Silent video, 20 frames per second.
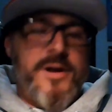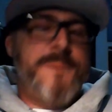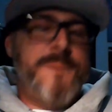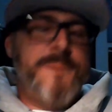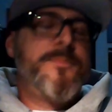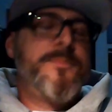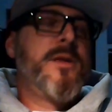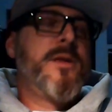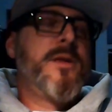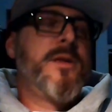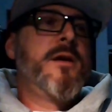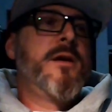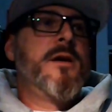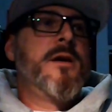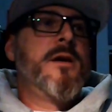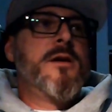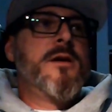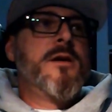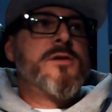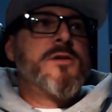Right.
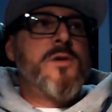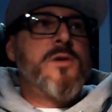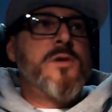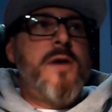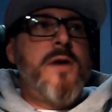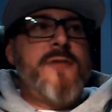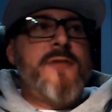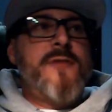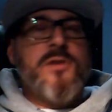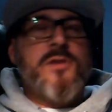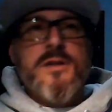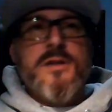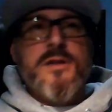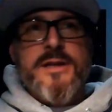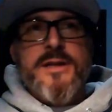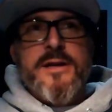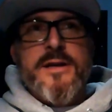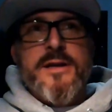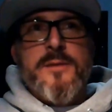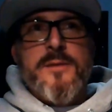So after
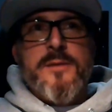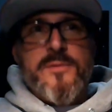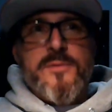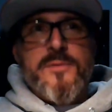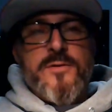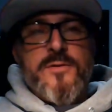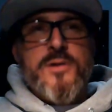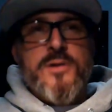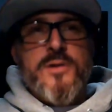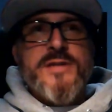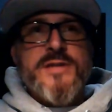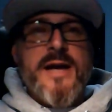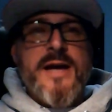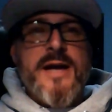cleaning it up the first